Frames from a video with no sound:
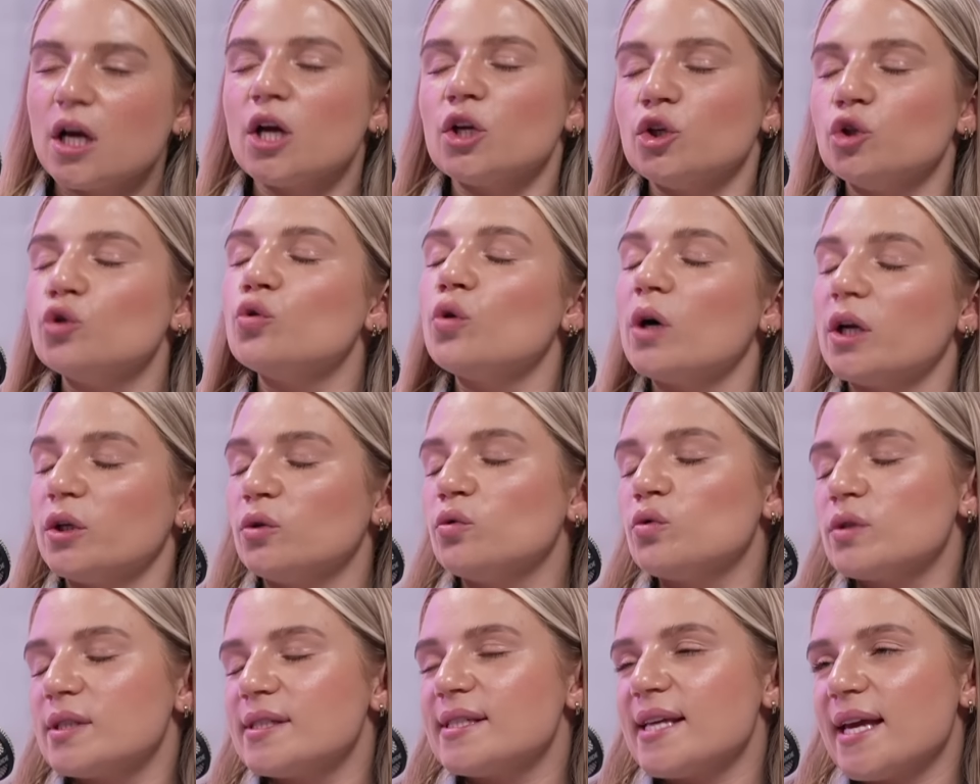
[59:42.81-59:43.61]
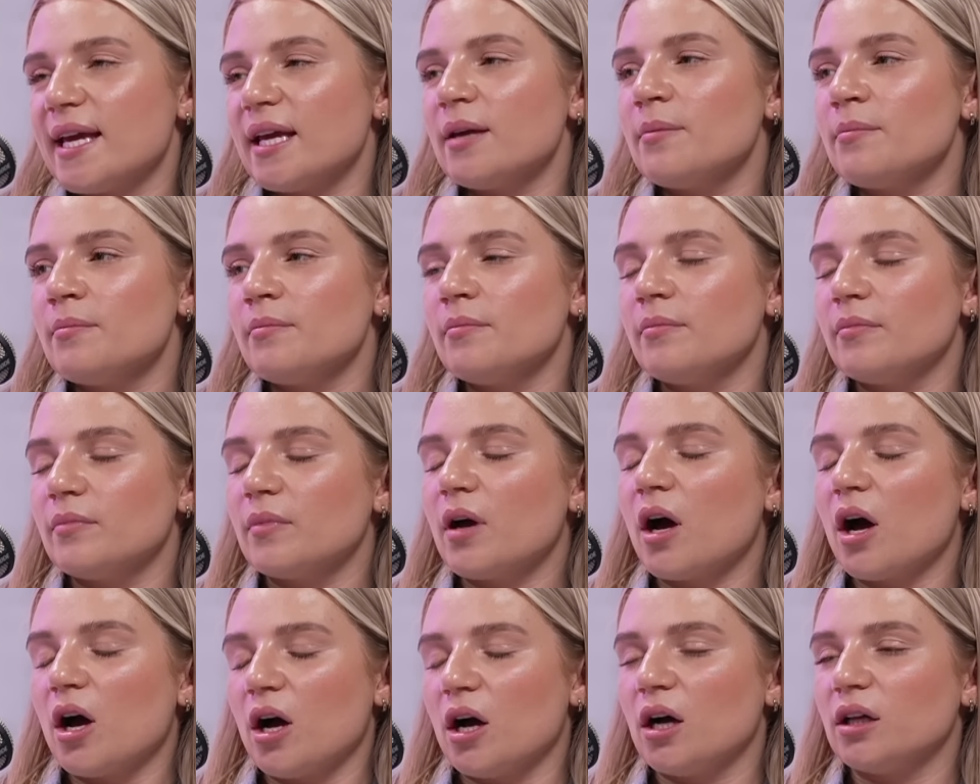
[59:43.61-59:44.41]
Like, no, I know, you know same. I mean? like,
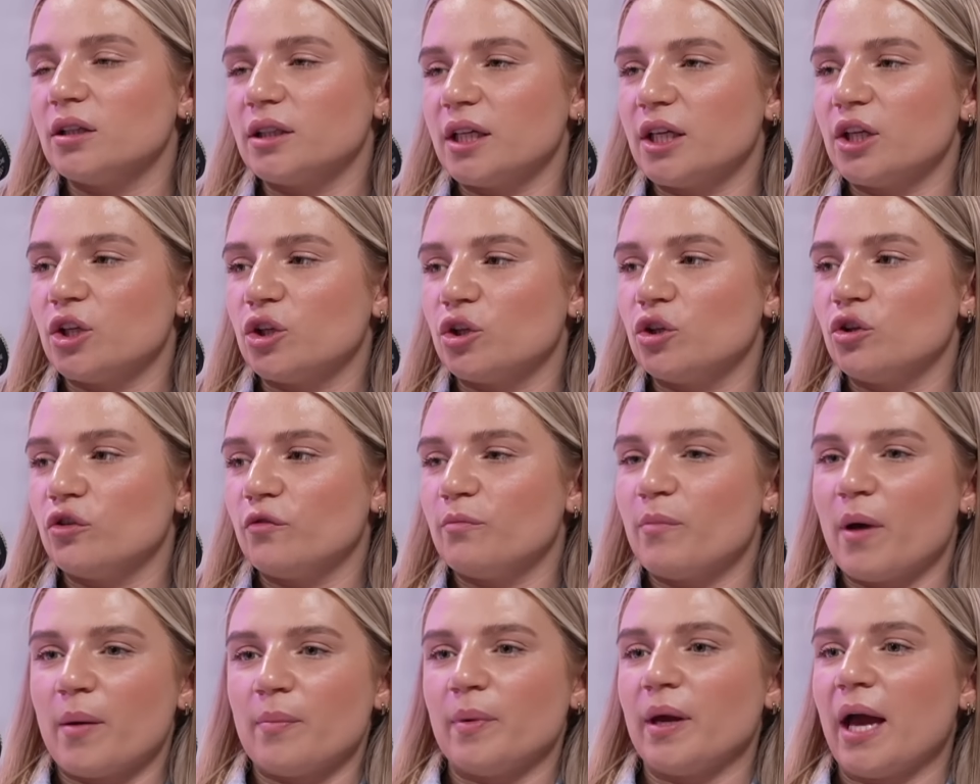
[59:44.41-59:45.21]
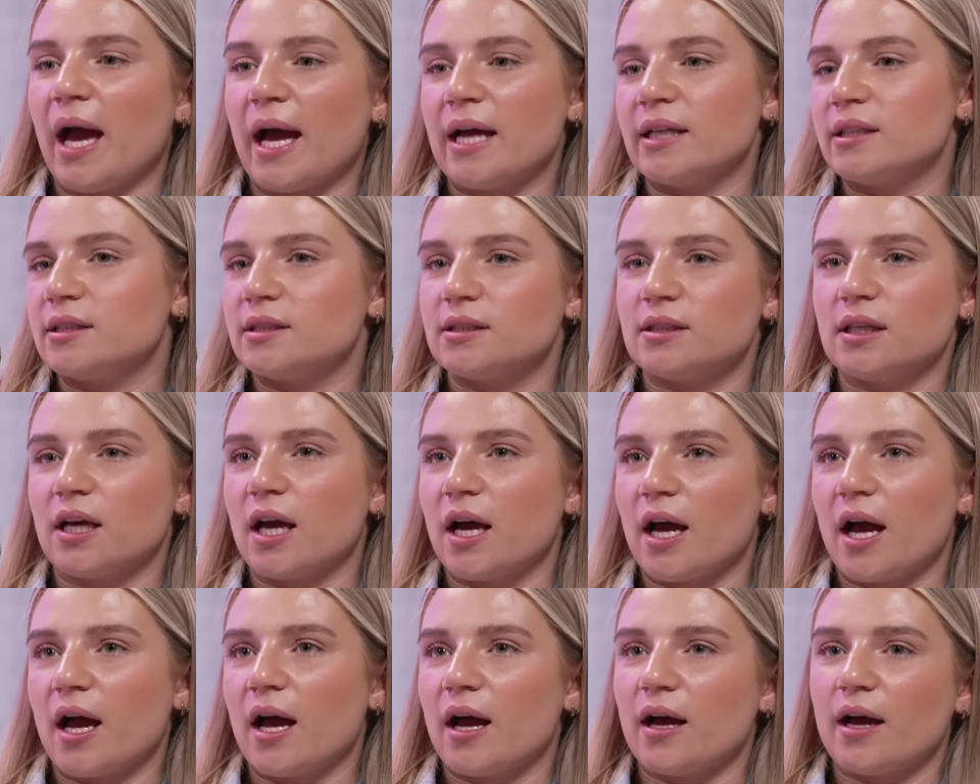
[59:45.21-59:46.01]
uh-huh, like you've maybe like, had you
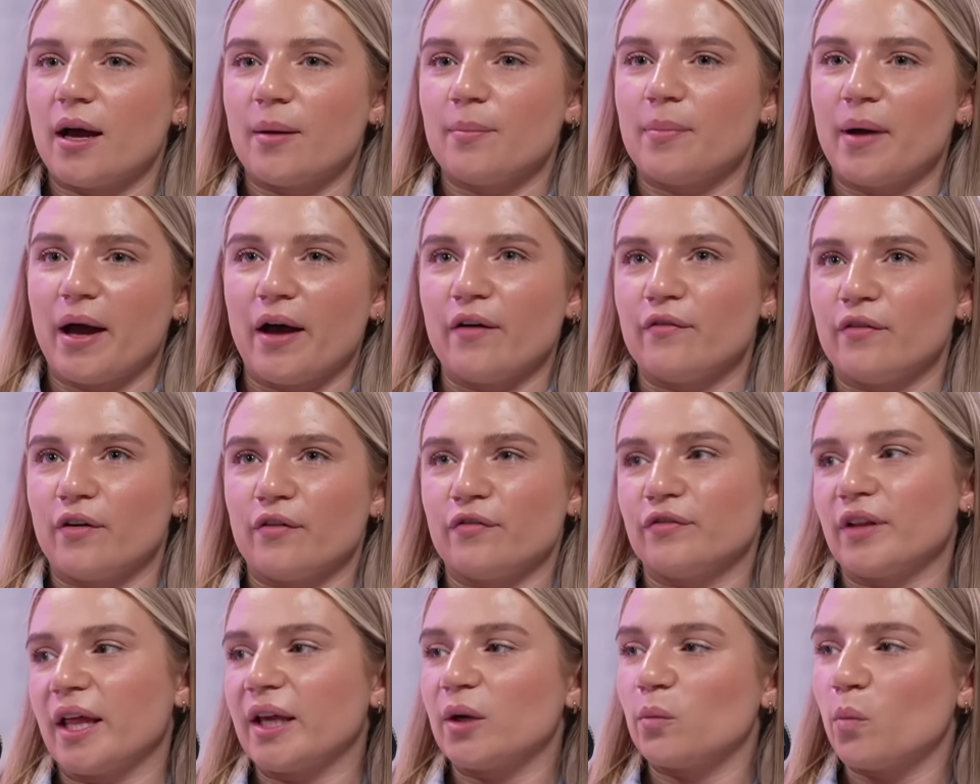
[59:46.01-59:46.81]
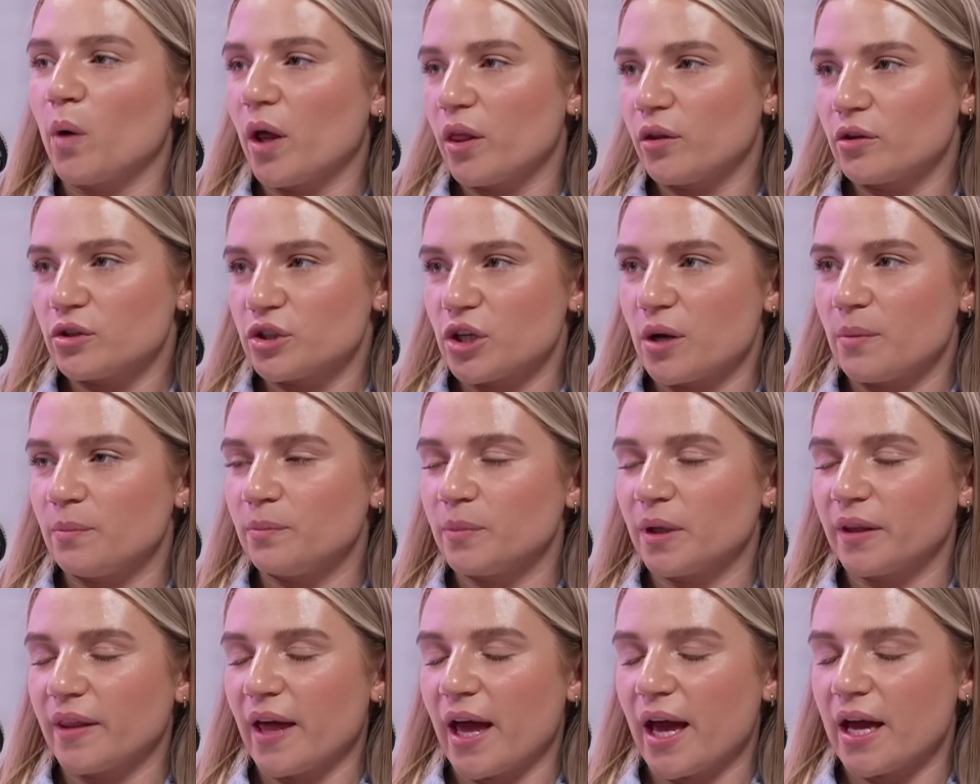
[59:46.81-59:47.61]
know. a bit of a fling with or something
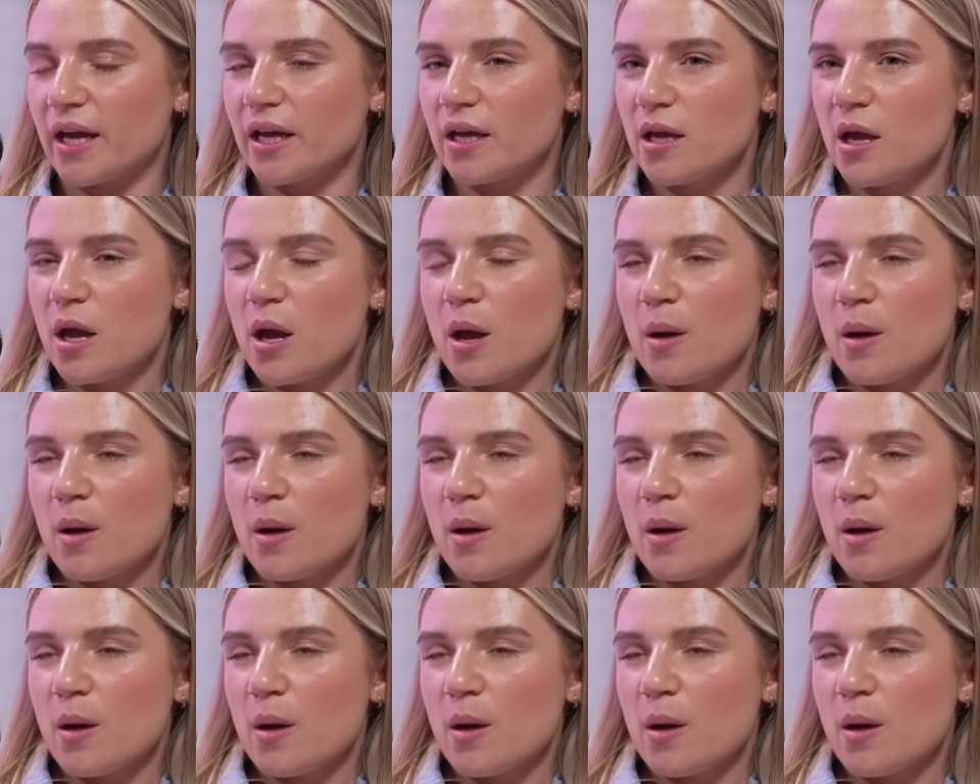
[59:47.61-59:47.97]
yeah. like that.